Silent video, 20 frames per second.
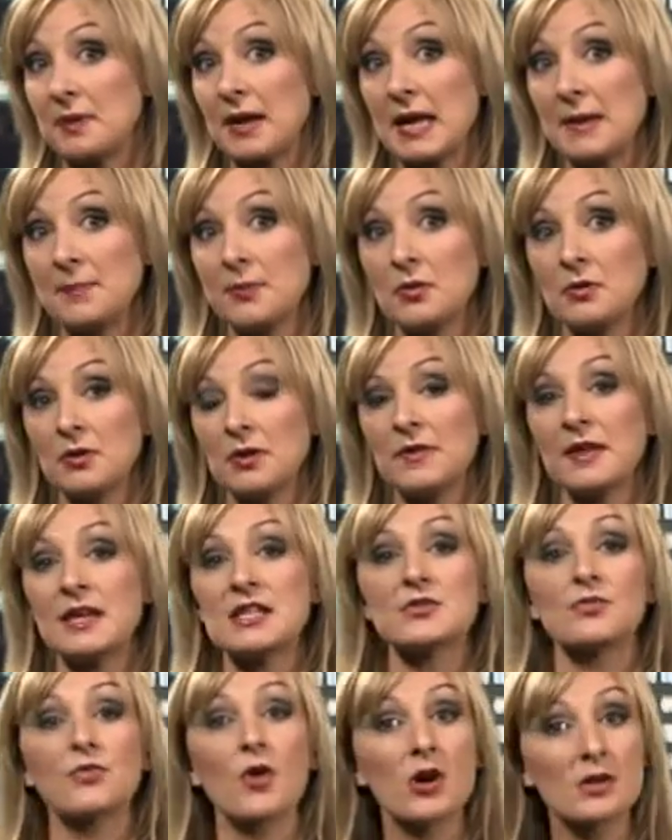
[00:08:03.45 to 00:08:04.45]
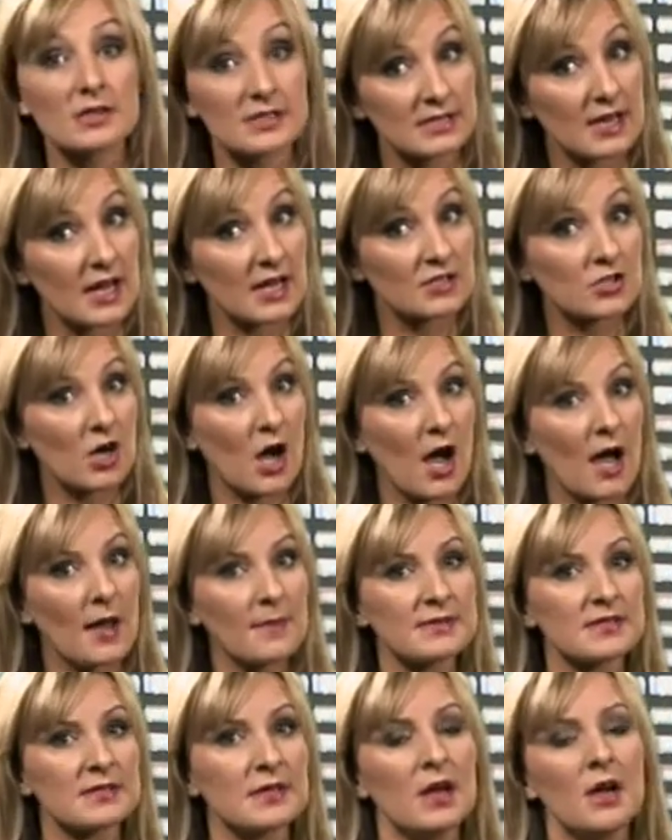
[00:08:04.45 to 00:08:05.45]
people and these rock star
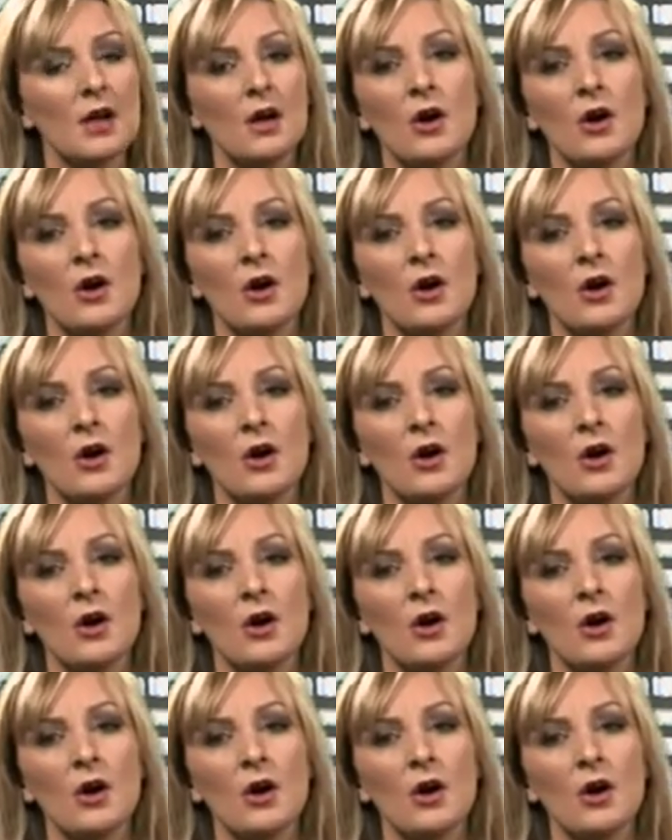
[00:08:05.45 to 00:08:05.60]
types